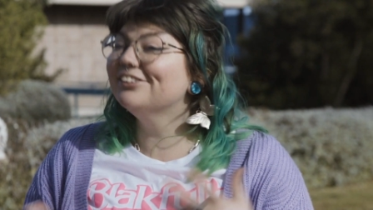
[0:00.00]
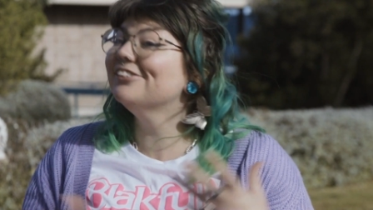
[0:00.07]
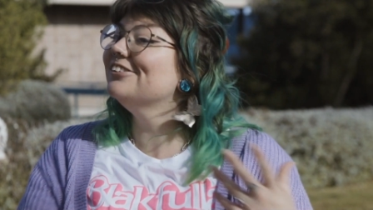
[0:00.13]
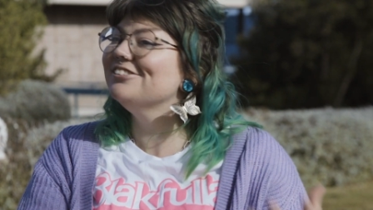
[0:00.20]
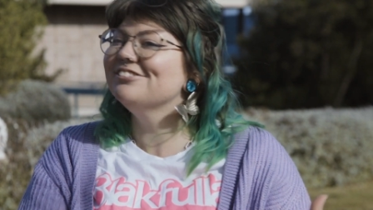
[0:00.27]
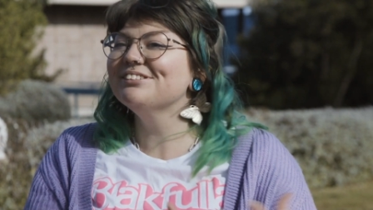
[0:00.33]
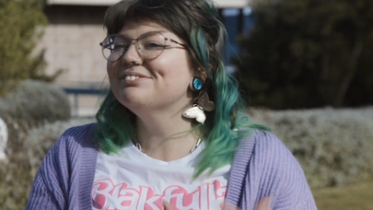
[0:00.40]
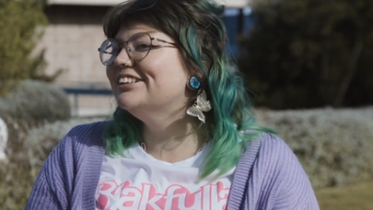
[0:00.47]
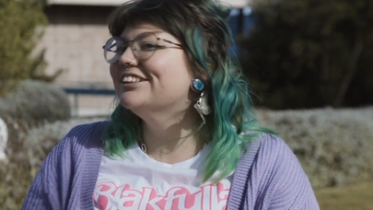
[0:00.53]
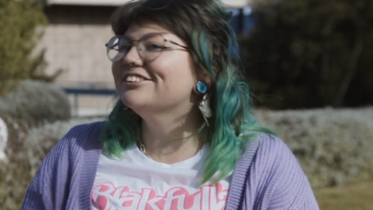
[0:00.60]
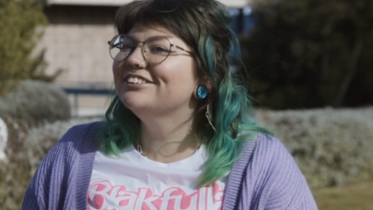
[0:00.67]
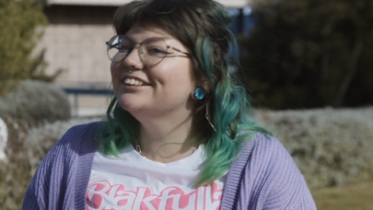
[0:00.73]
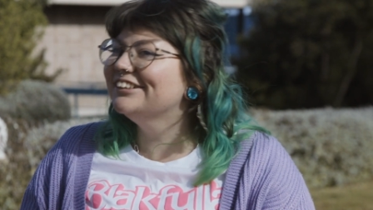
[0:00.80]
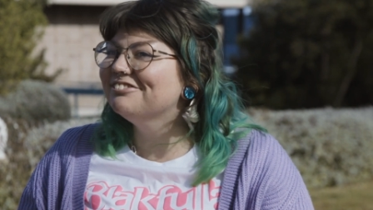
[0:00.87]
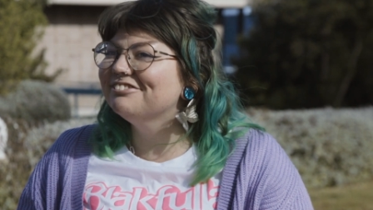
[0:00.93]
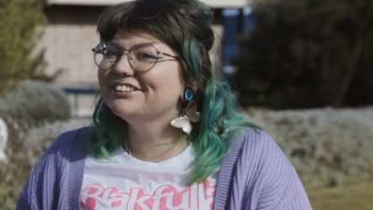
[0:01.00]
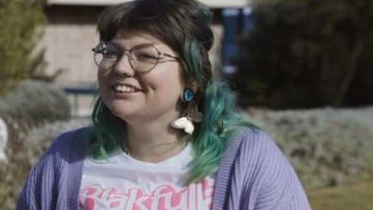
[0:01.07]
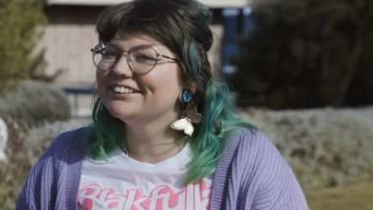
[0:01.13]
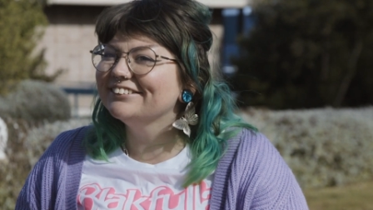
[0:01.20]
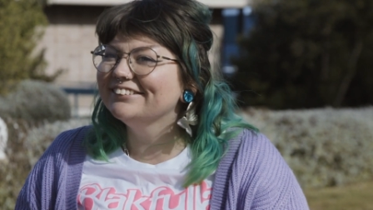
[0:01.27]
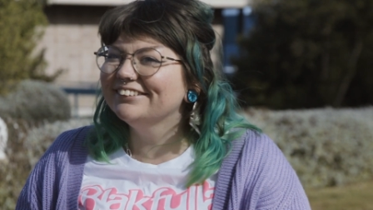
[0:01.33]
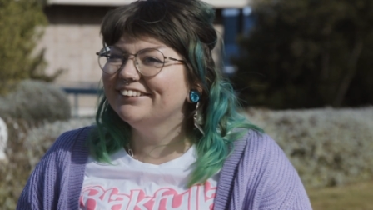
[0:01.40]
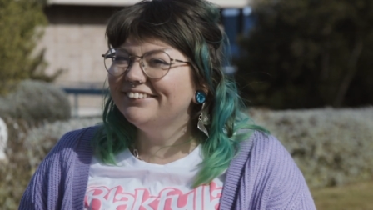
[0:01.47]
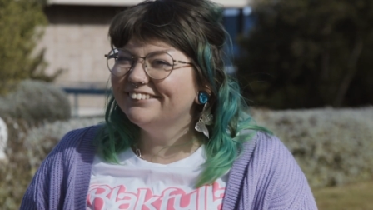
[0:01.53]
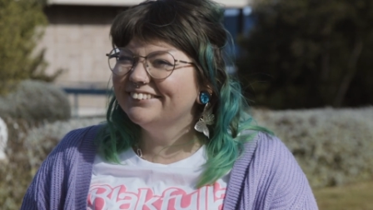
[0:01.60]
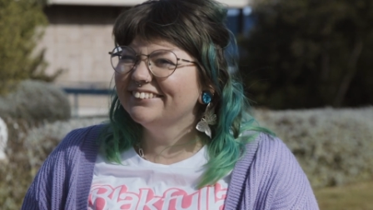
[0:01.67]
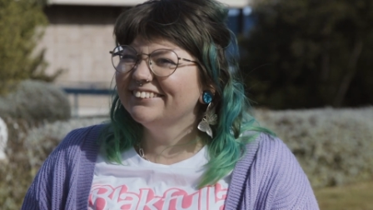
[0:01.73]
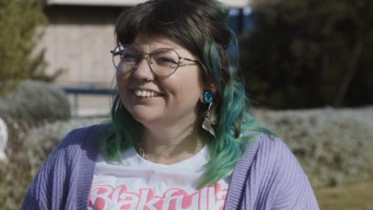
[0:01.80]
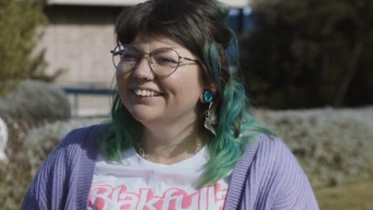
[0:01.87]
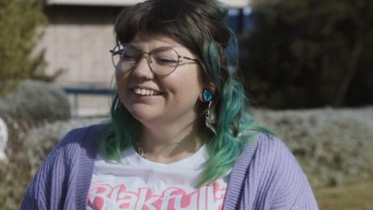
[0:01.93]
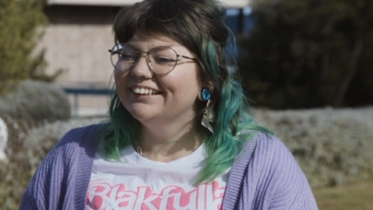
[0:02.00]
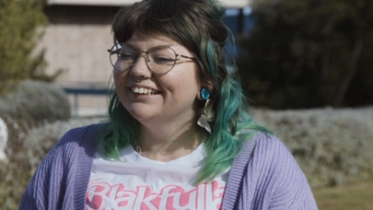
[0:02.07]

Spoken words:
though we've been doing it for so long,